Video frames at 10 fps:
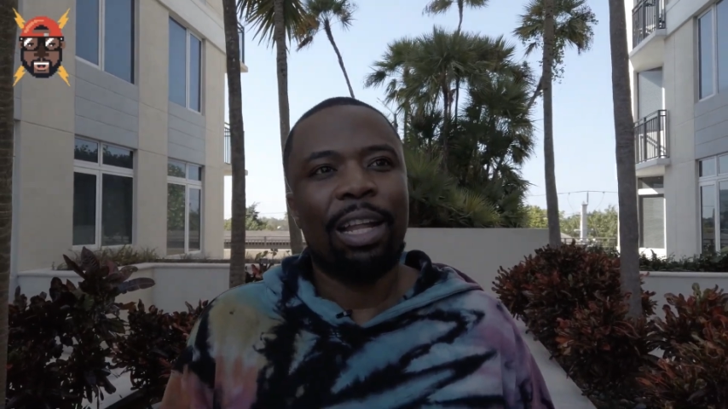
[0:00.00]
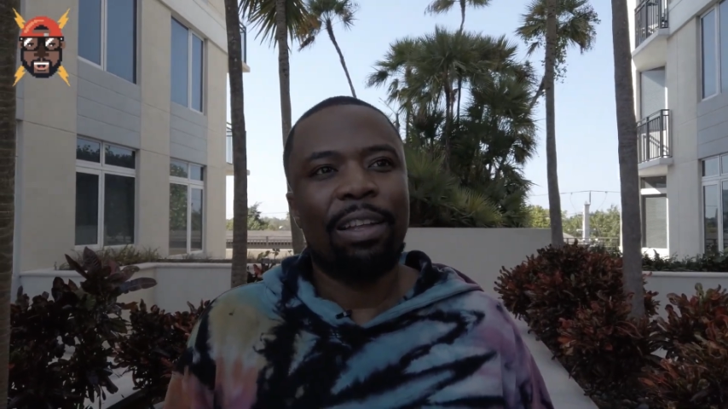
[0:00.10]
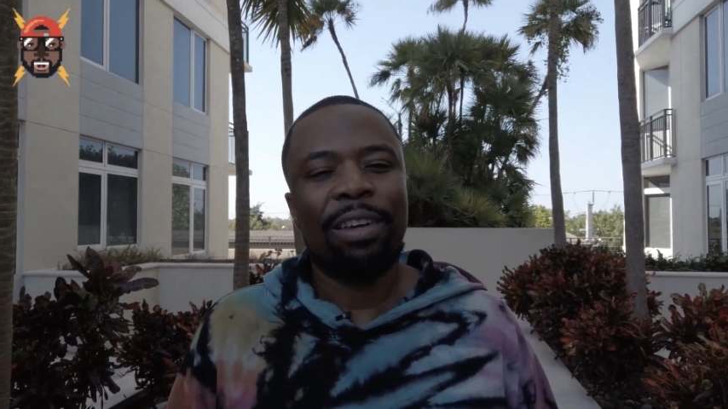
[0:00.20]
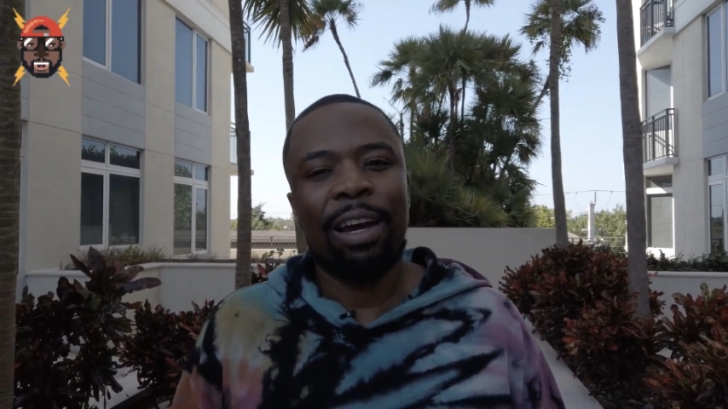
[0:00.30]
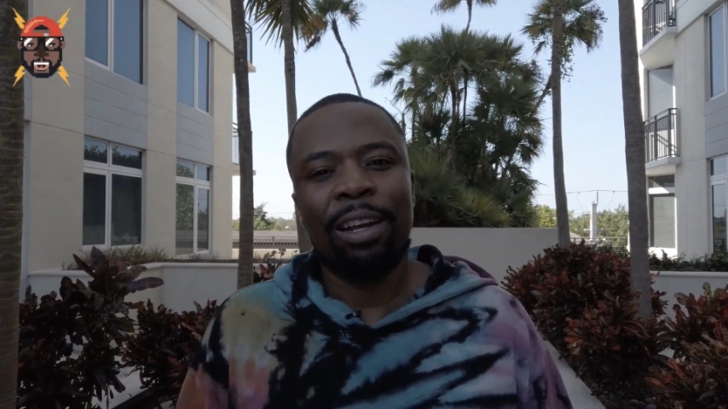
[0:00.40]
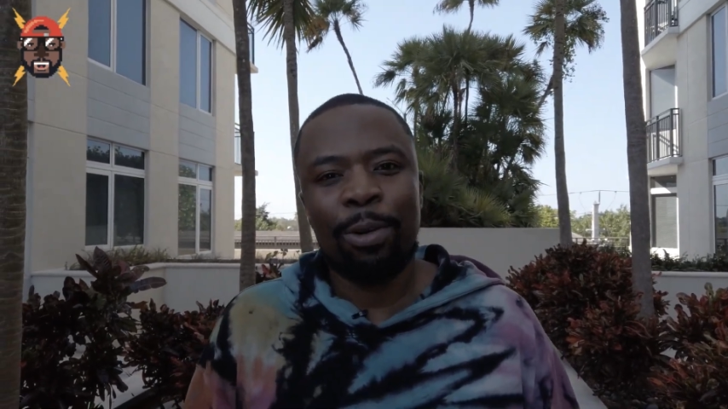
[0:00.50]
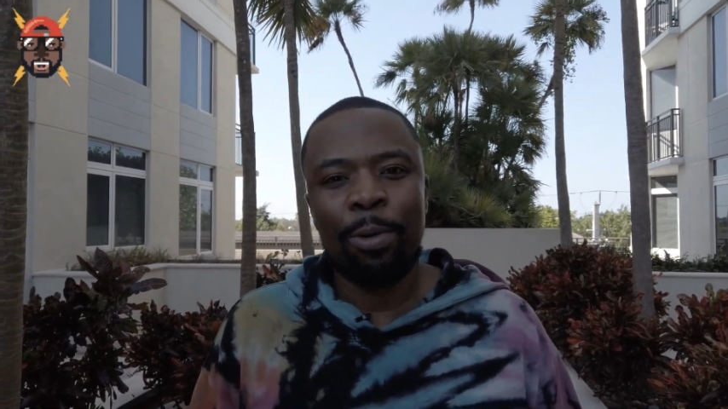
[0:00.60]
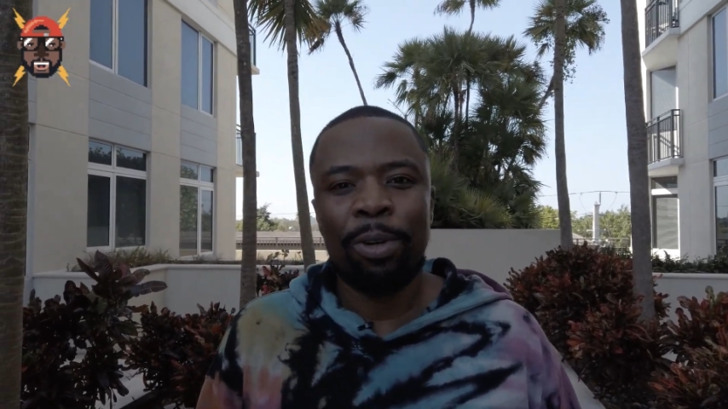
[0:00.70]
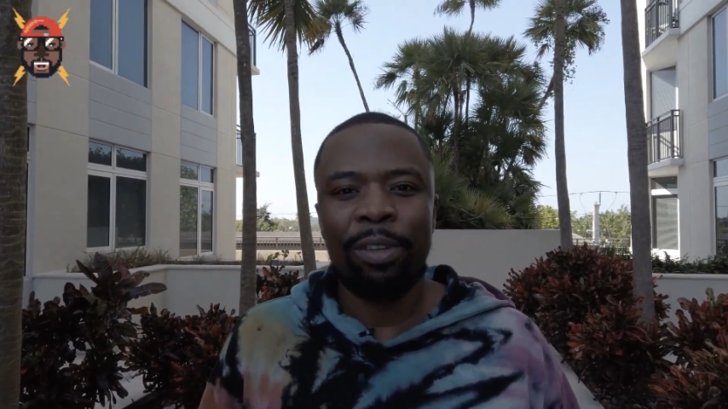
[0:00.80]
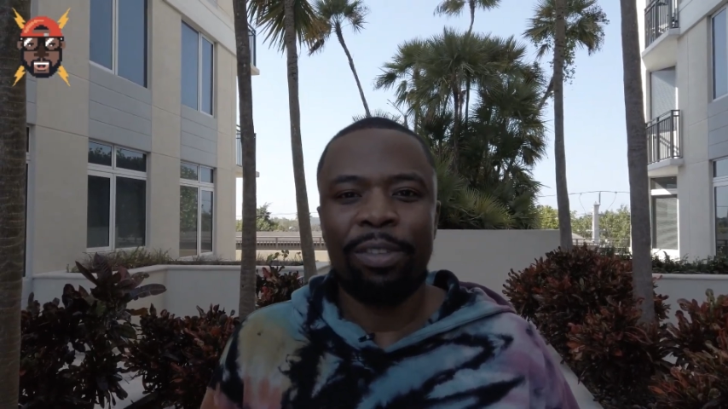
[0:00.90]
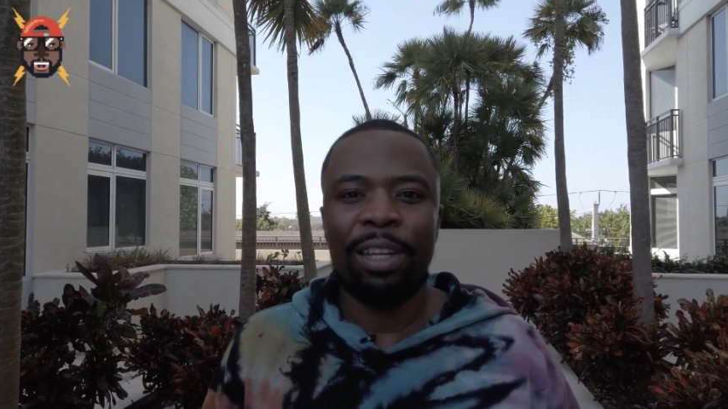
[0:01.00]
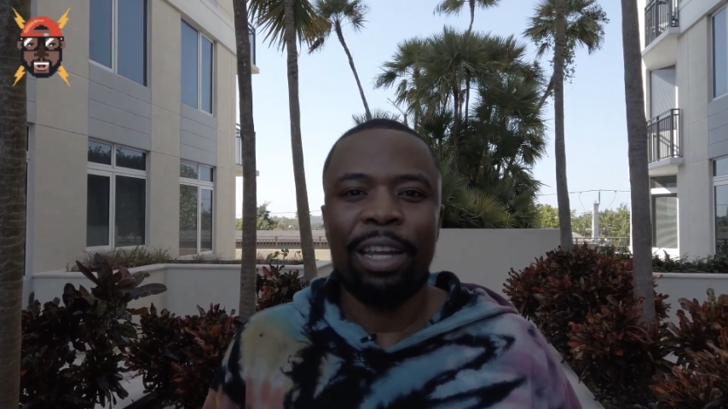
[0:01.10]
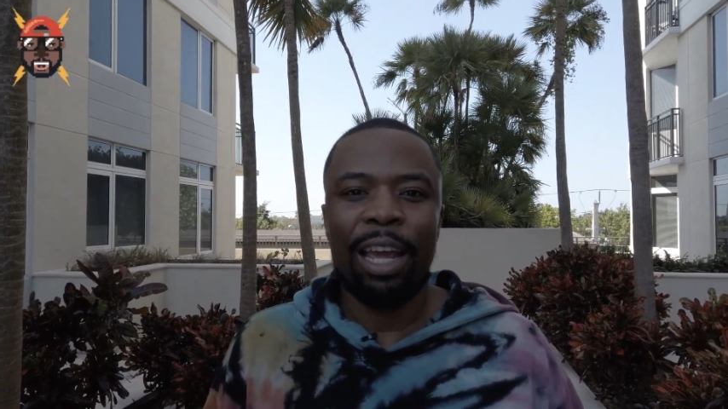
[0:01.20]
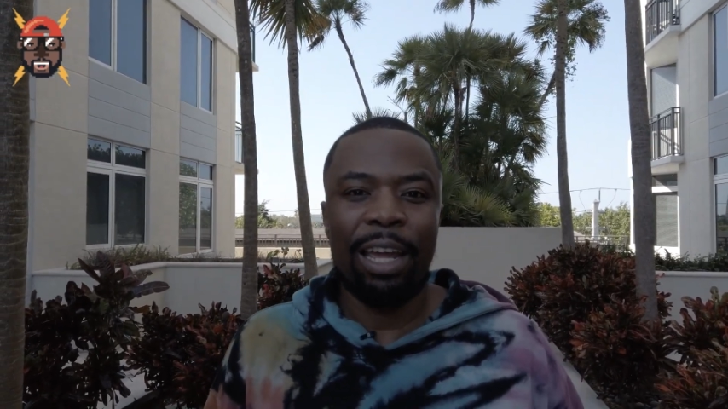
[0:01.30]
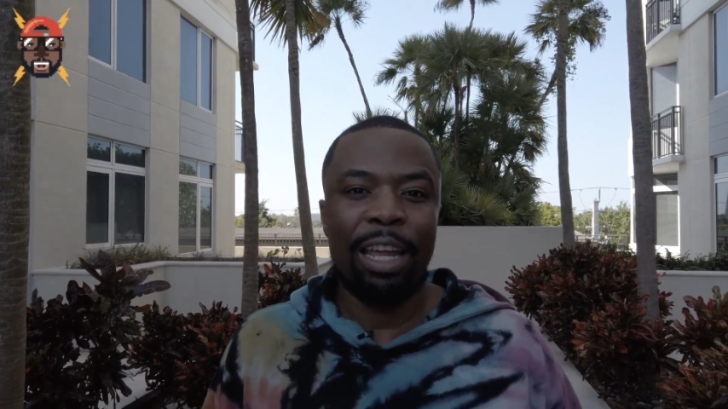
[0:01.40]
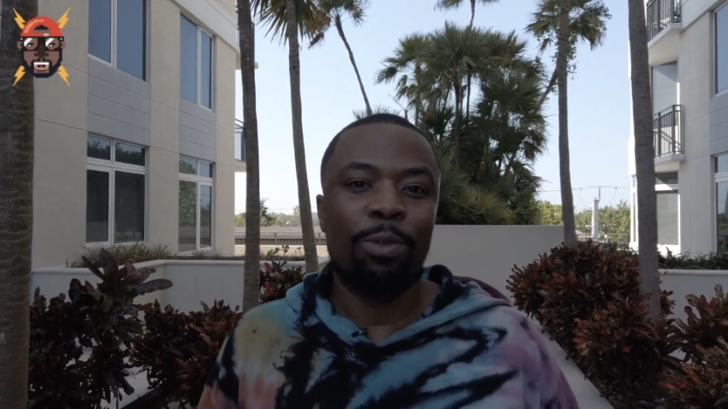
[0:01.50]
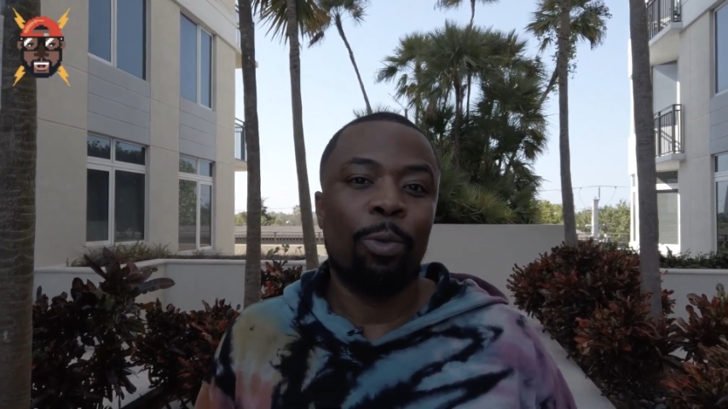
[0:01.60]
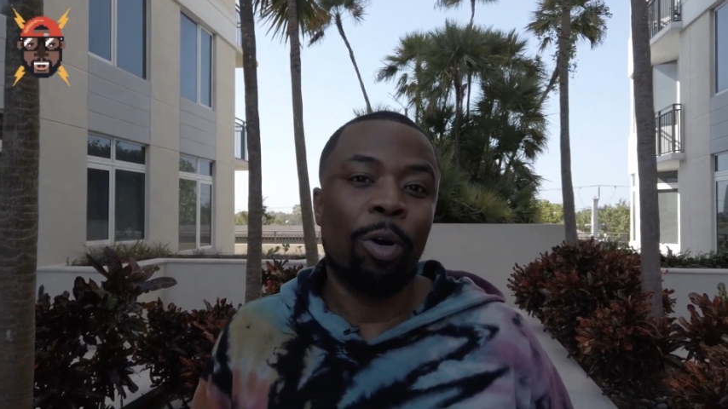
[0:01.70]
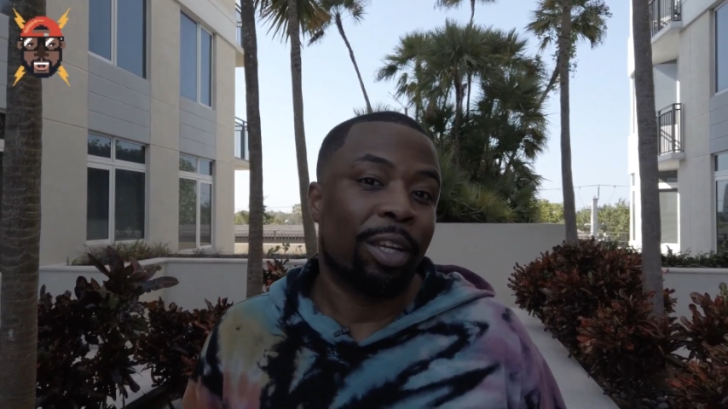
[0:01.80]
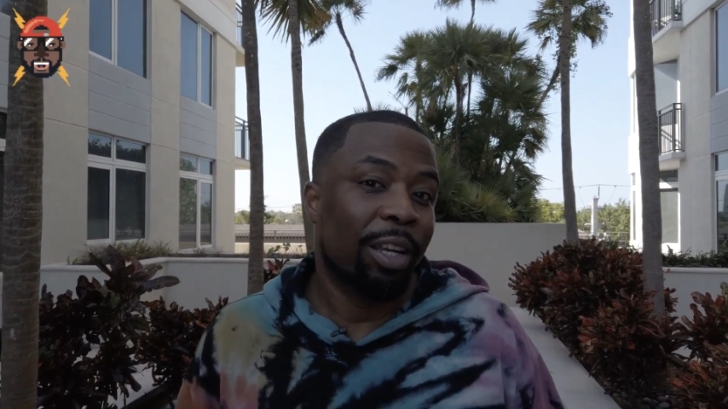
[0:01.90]
That's kind of cool to see, and he's
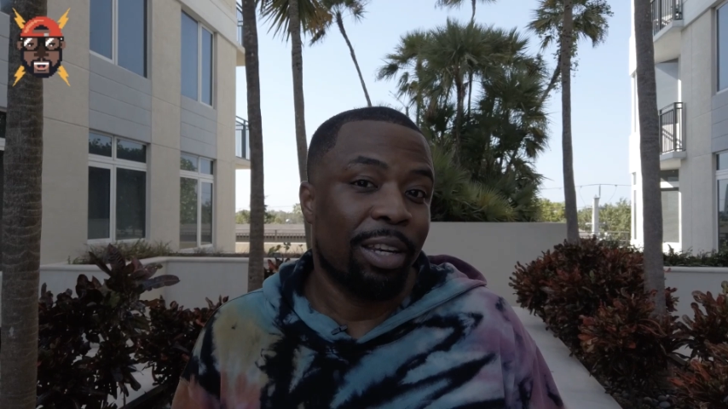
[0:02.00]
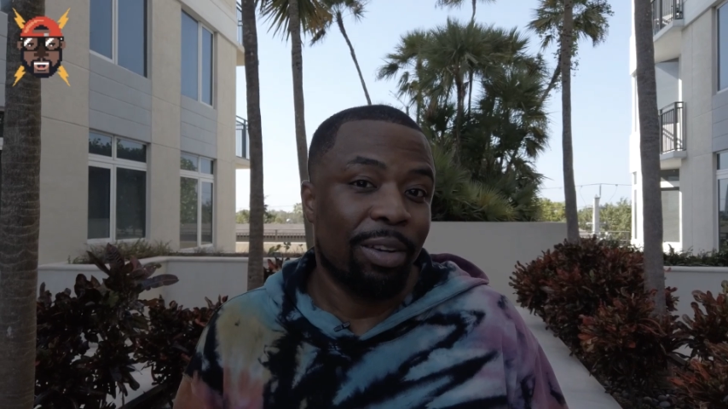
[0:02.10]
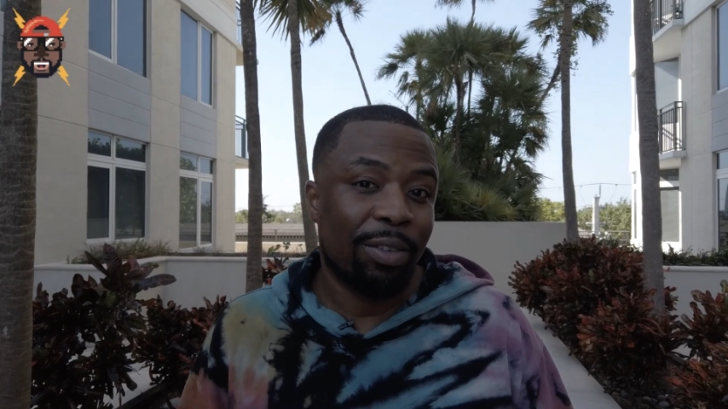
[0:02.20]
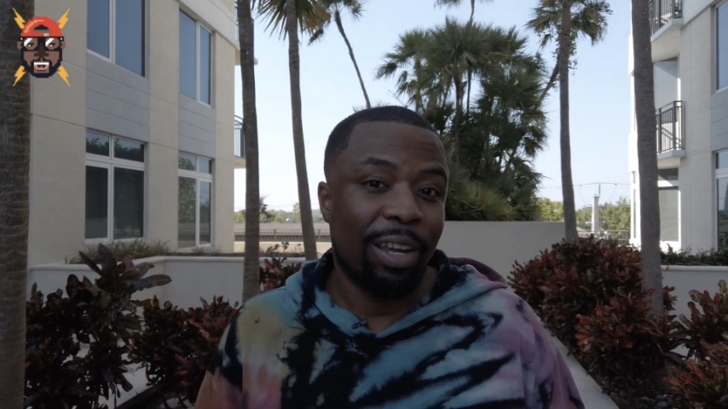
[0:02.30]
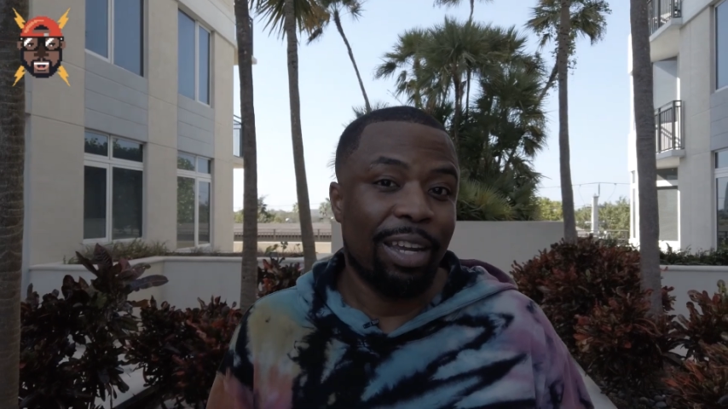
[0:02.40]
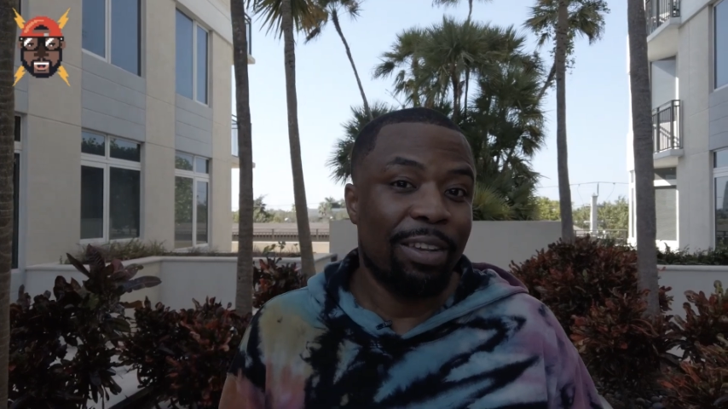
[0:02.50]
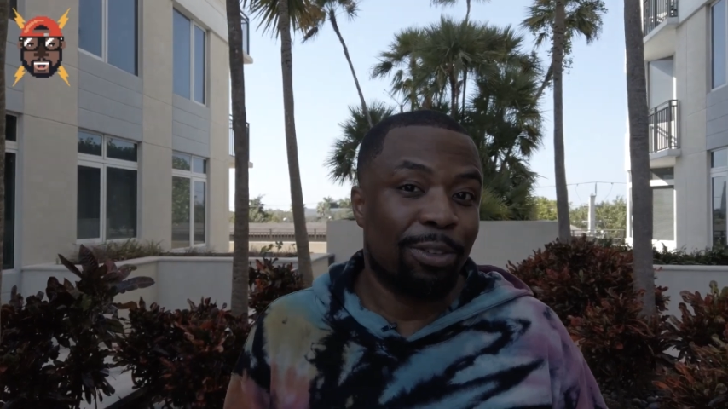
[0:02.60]
working, you know what I'm saying?